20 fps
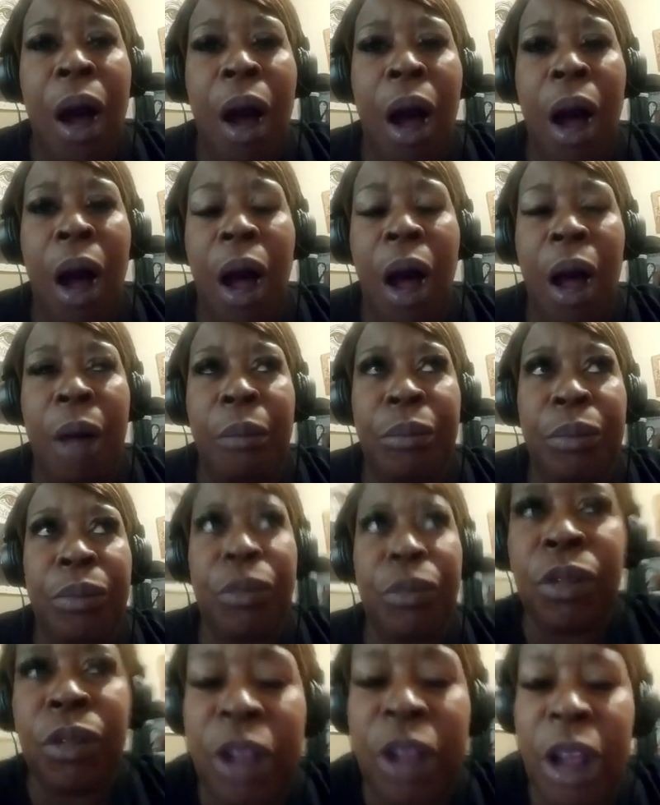
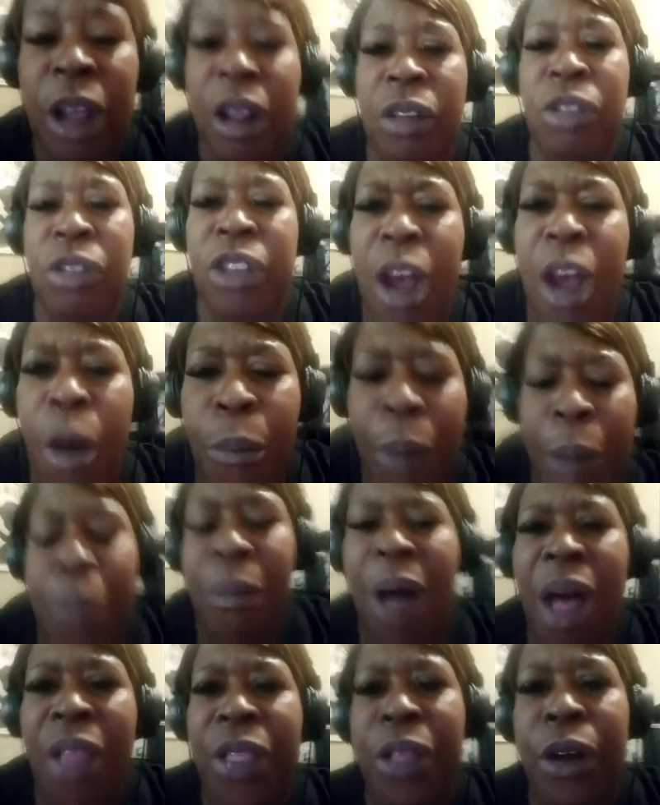didn't tell my
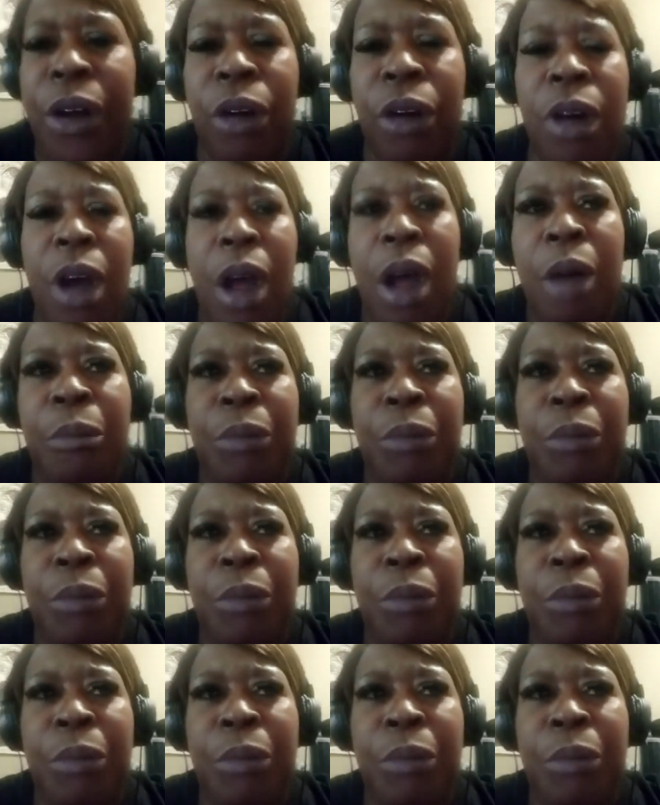mother